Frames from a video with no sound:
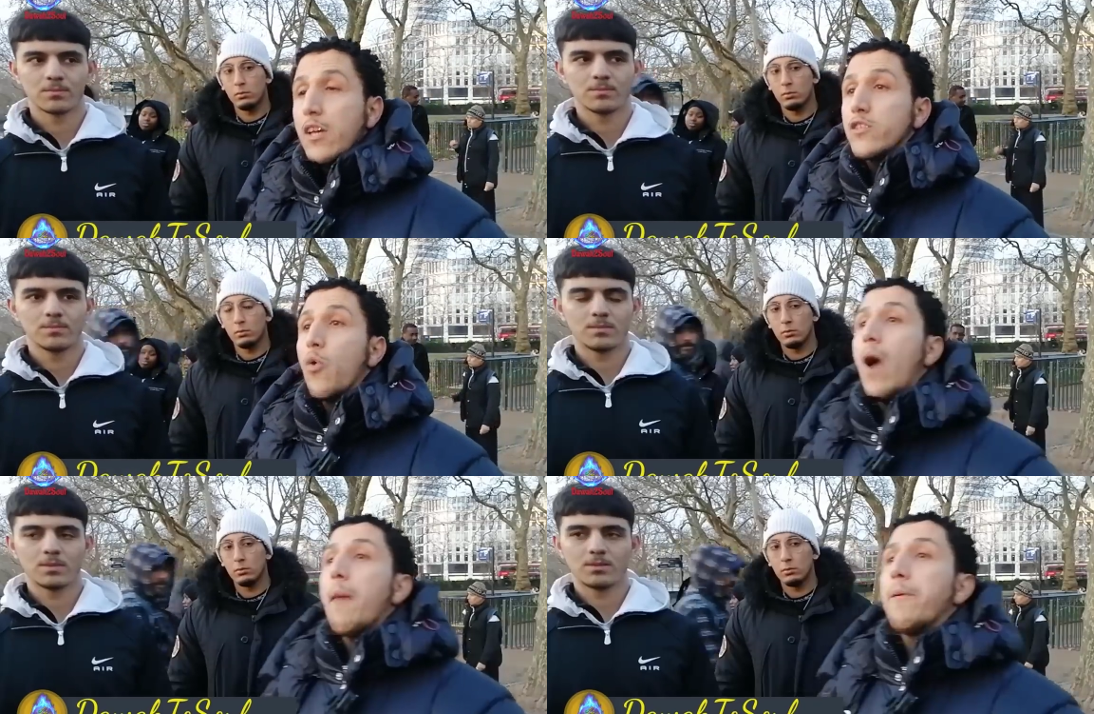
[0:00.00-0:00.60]

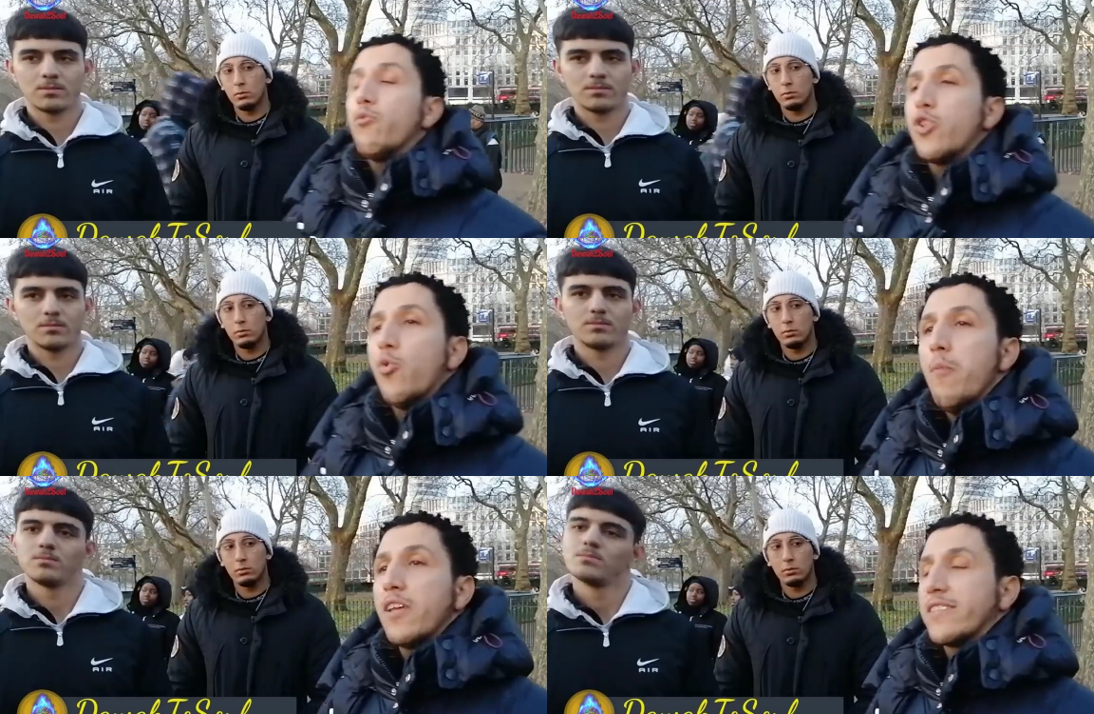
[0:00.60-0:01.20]
Speaker 1: So what happened when
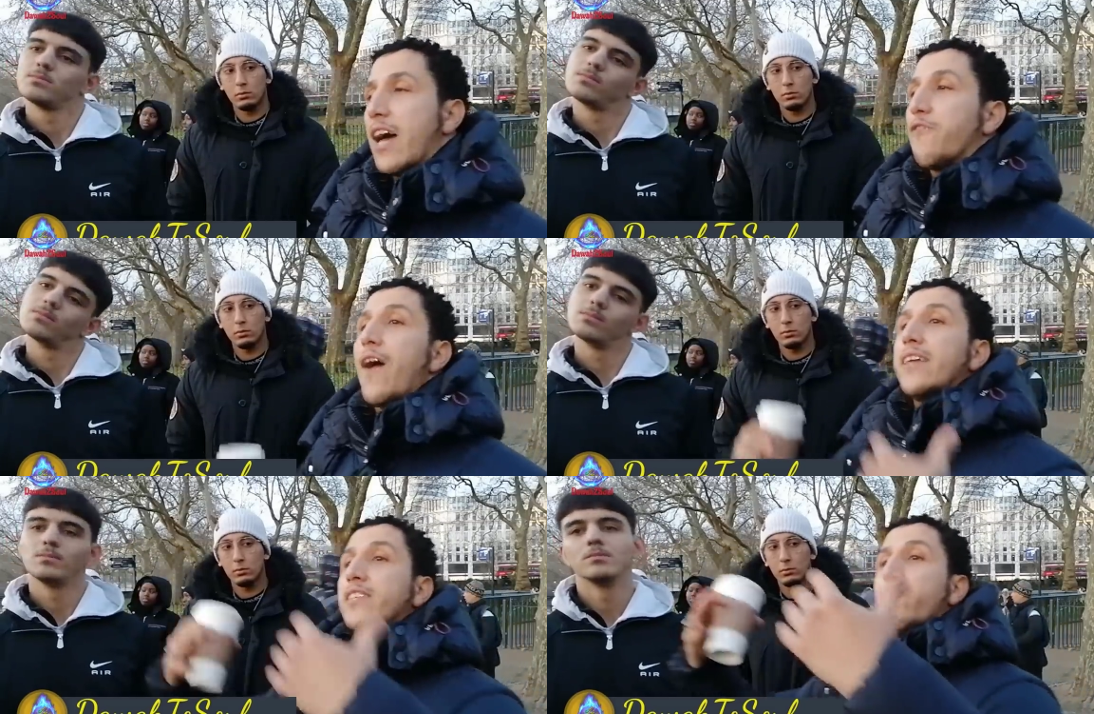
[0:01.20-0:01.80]
the women started
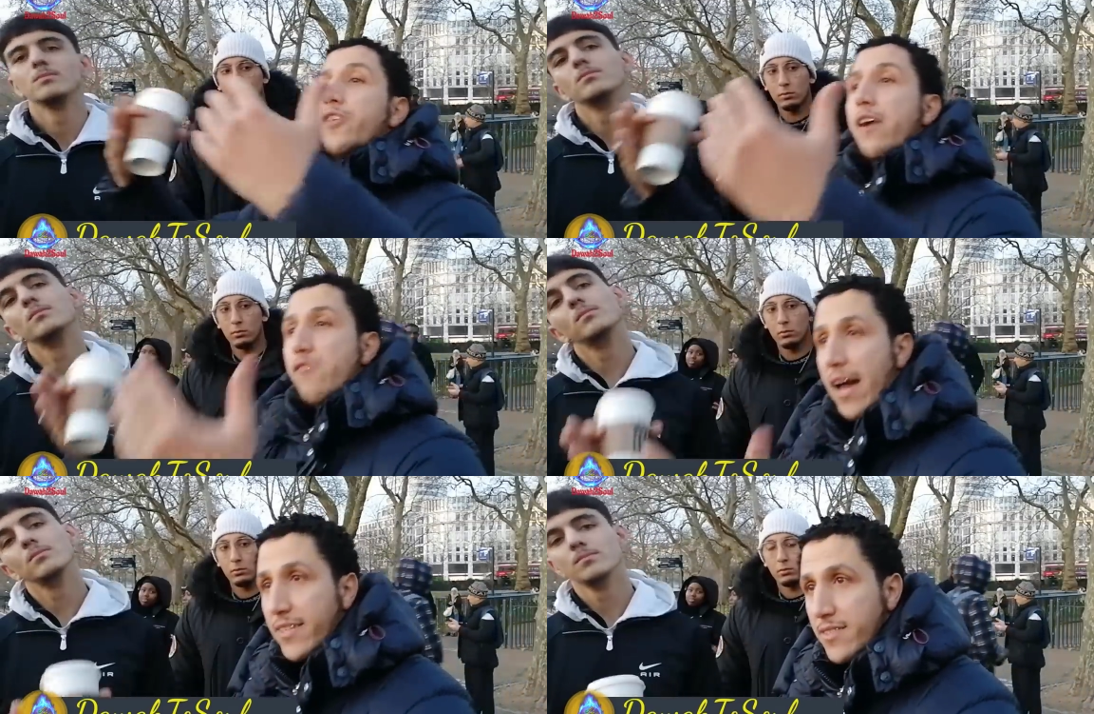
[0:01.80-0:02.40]
fighting for their
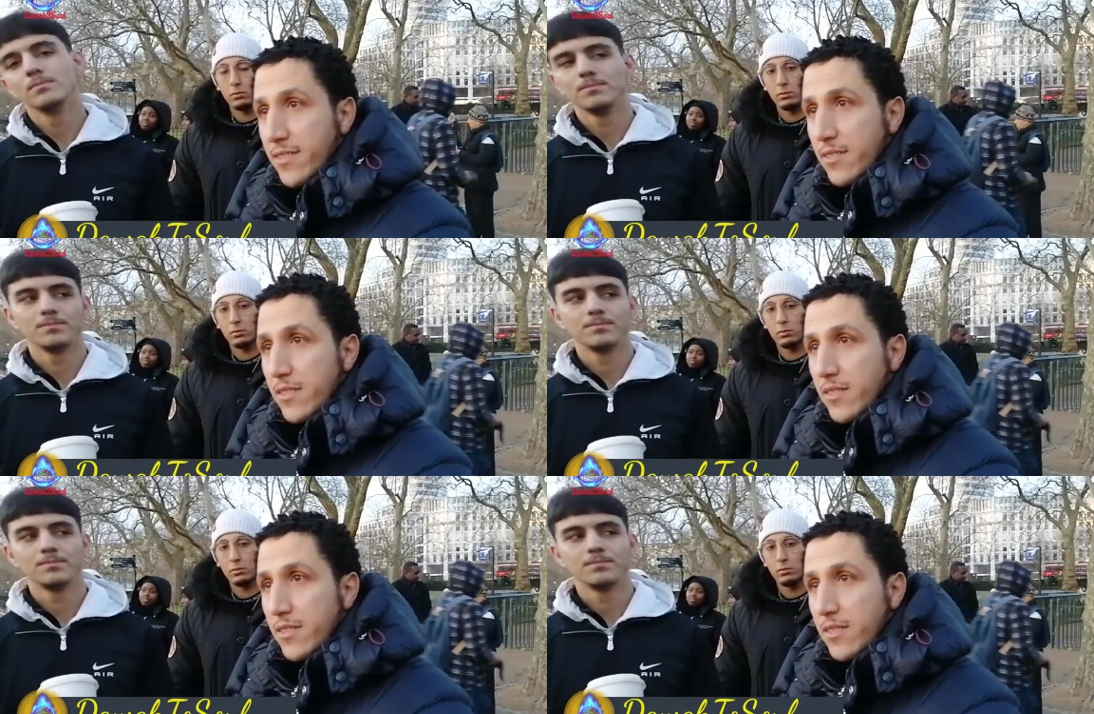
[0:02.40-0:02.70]
rights?